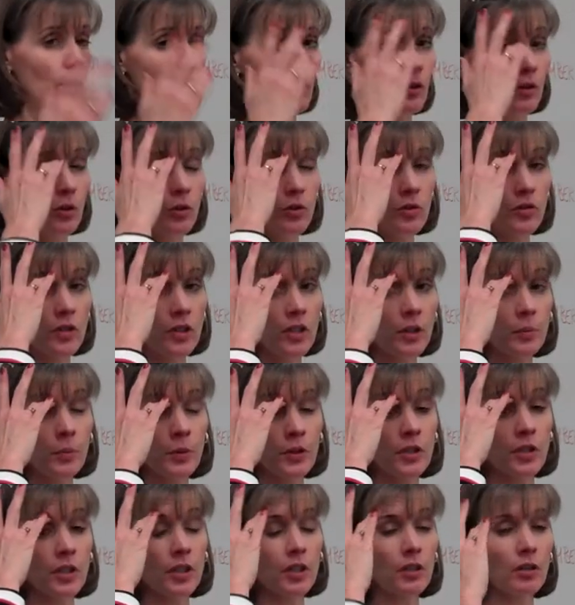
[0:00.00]
using a
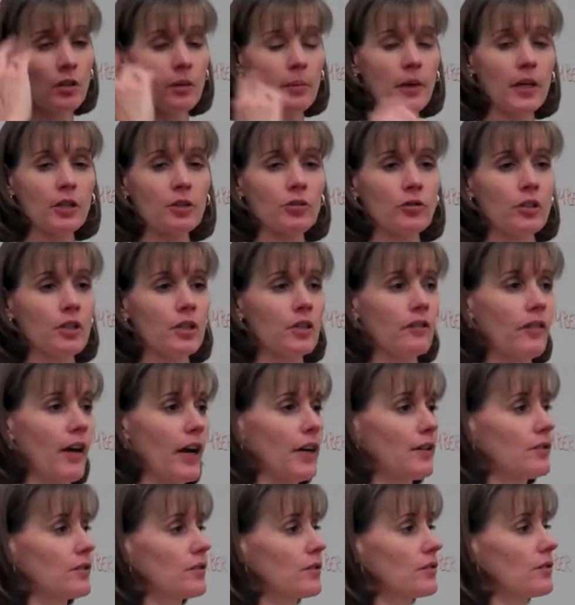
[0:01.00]
particular measuring
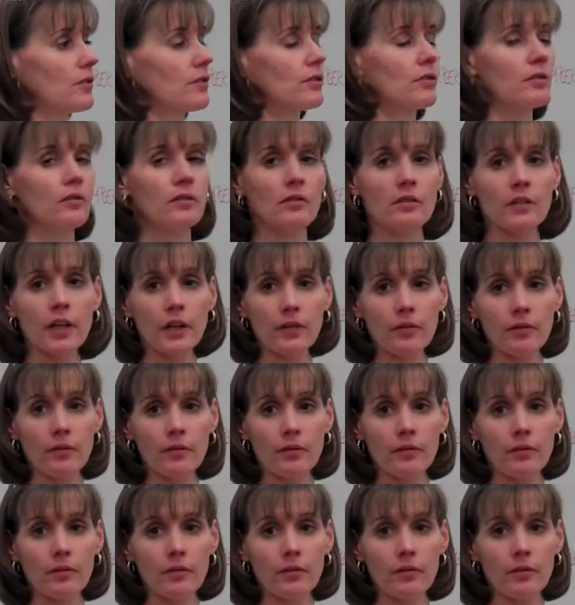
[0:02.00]
device. Yes?